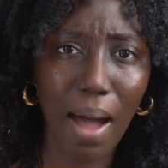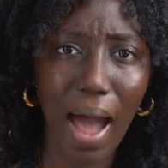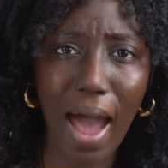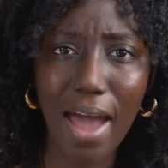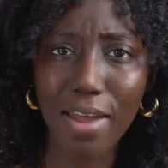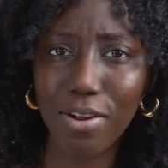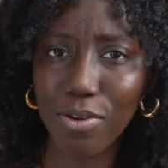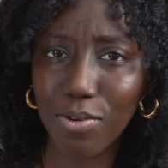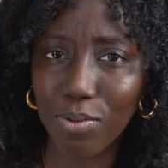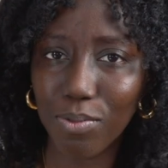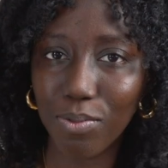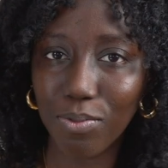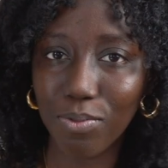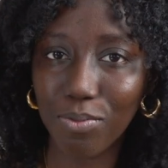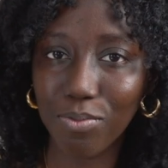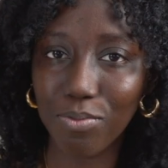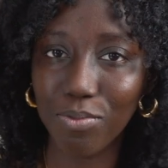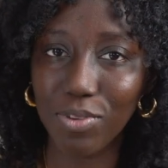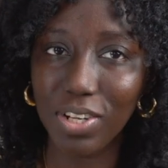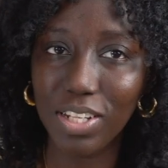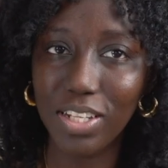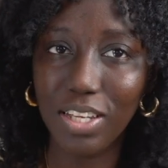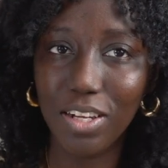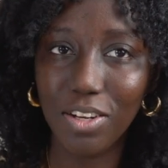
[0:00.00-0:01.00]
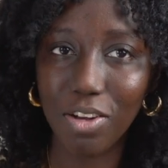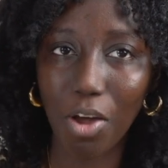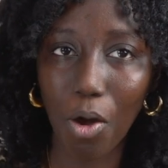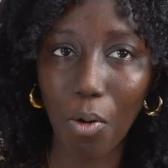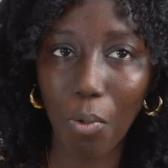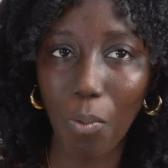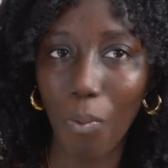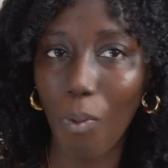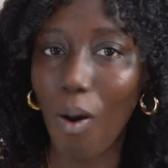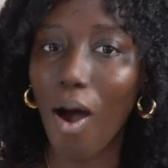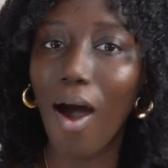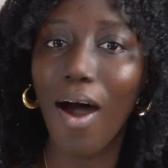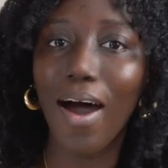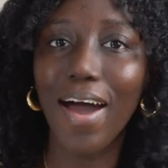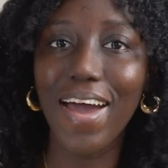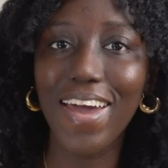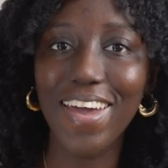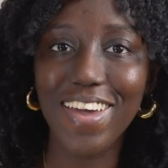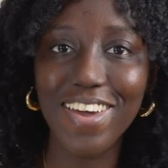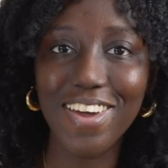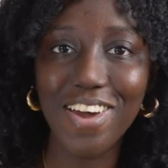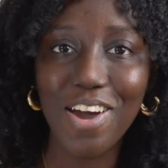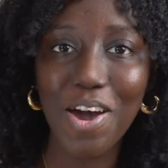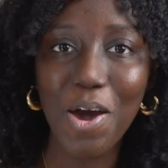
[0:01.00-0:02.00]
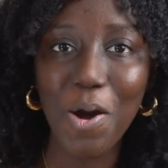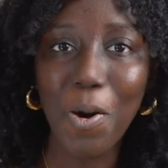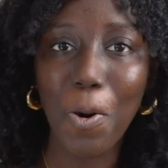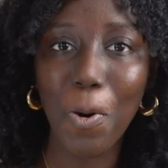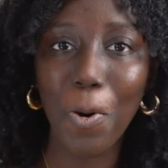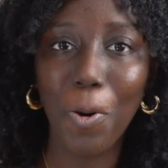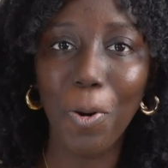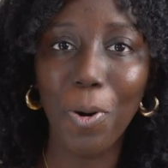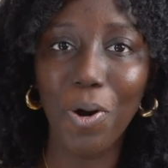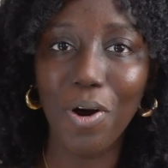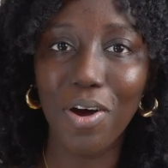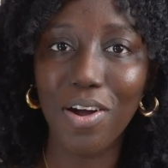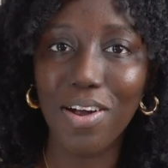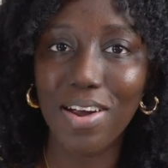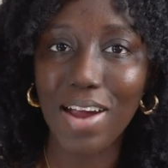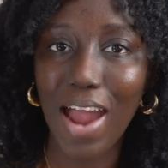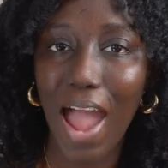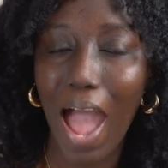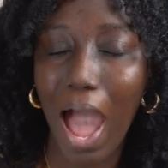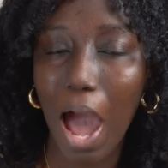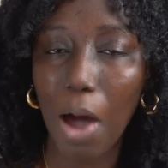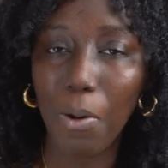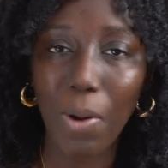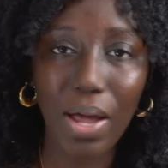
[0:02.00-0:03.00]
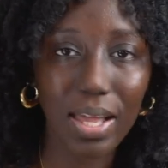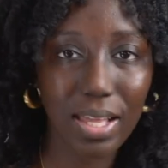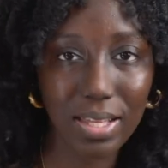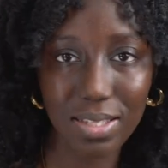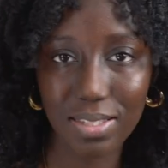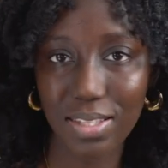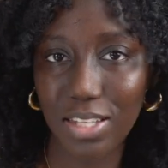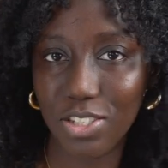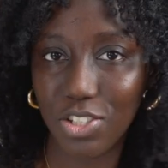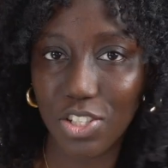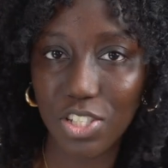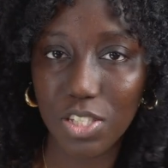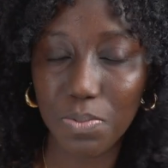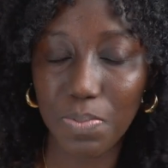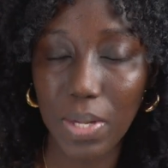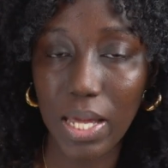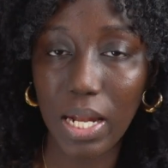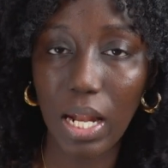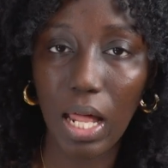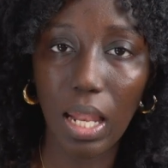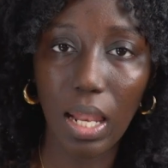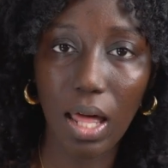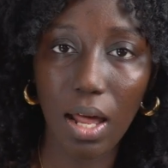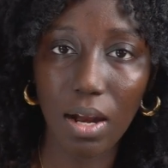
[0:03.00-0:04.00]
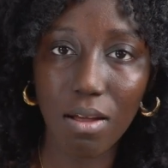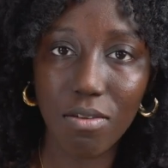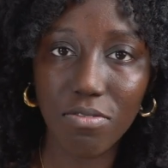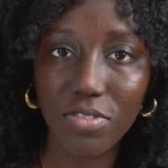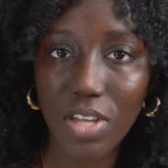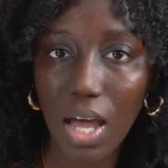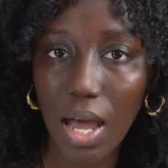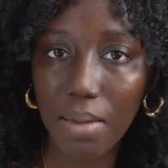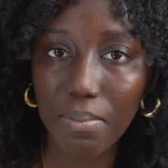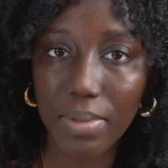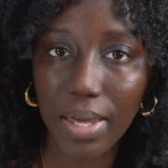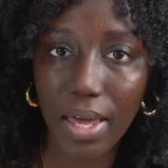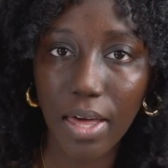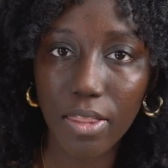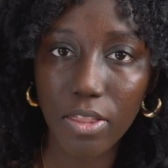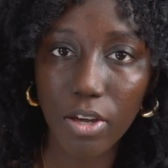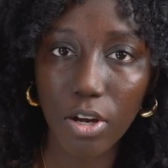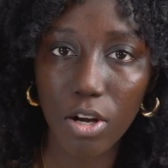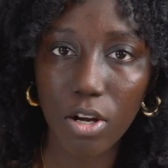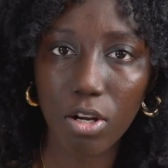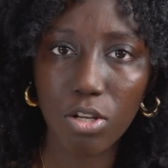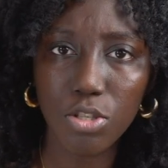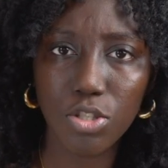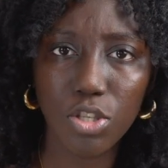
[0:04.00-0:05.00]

I don't really know why or how. I guess they just spent a lot of time together.